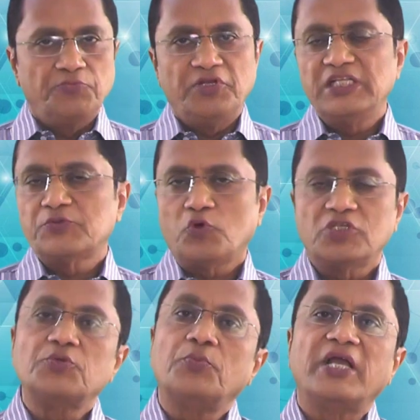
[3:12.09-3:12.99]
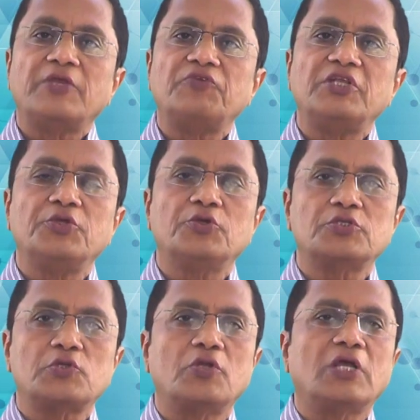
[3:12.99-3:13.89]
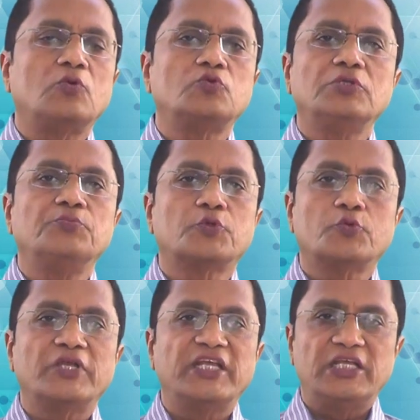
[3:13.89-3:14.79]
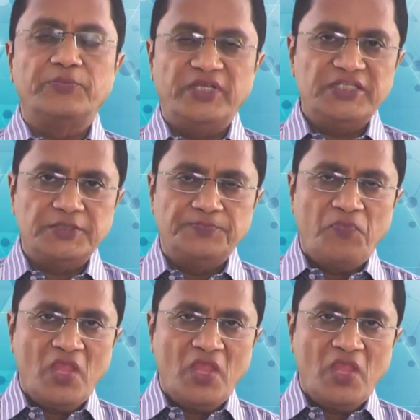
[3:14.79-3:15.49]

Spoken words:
Please watch my videos on how to improve AMH.